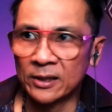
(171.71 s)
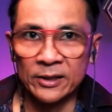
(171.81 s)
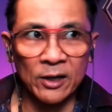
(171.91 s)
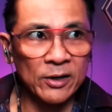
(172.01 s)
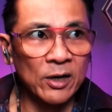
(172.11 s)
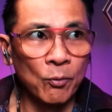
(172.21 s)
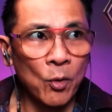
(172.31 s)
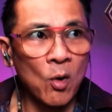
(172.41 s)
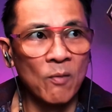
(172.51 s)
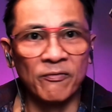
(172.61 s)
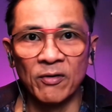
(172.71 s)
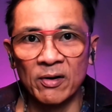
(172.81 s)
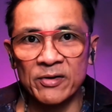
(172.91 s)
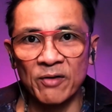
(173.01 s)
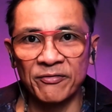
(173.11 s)
in a room
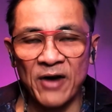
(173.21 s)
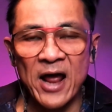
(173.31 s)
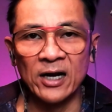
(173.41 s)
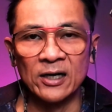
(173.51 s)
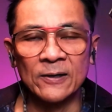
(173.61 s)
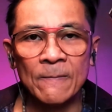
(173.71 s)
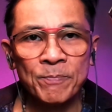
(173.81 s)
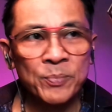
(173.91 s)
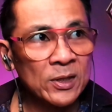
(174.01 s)
full of your friend.